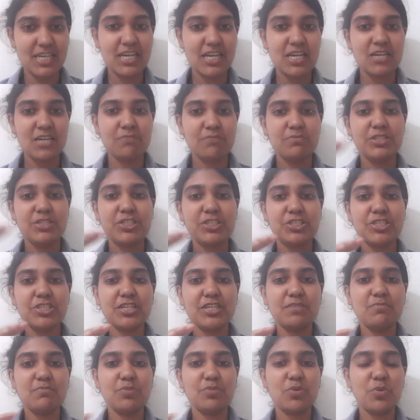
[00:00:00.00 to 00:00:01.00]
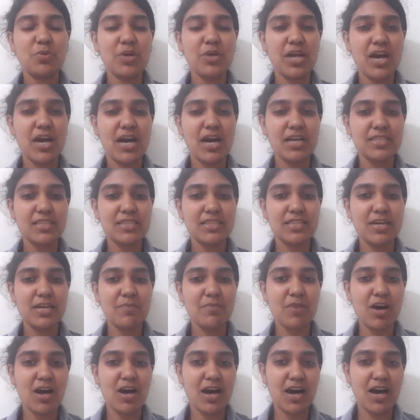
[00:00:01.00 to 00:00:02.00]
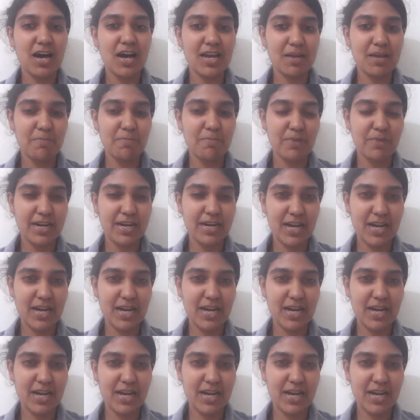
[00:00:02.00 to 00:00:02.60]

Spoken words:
Mishri Bhuyadyamahara